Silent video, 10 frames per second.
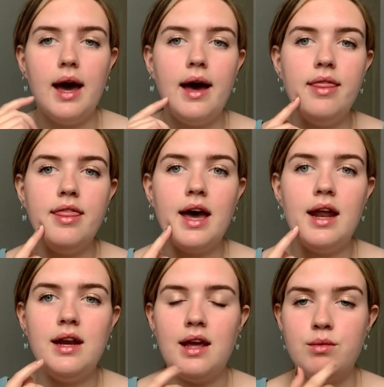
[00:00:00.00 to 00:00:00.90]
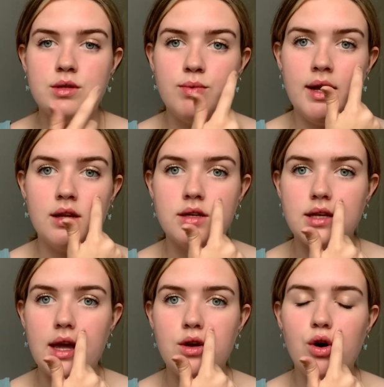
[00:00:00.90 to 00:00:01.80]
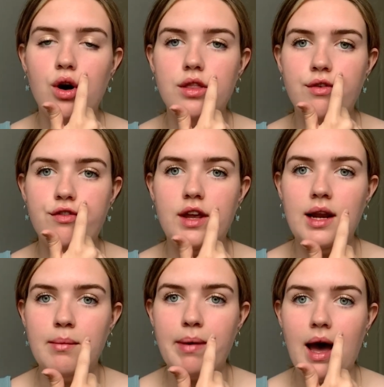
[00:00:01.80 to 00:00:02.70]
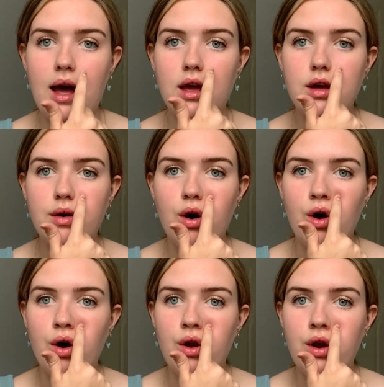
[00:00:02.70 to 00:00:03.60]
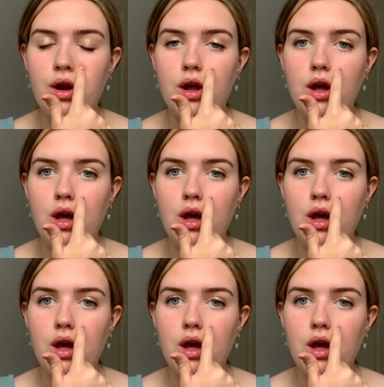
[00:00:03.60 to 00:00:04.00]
And then it was weird because I got the feeling back on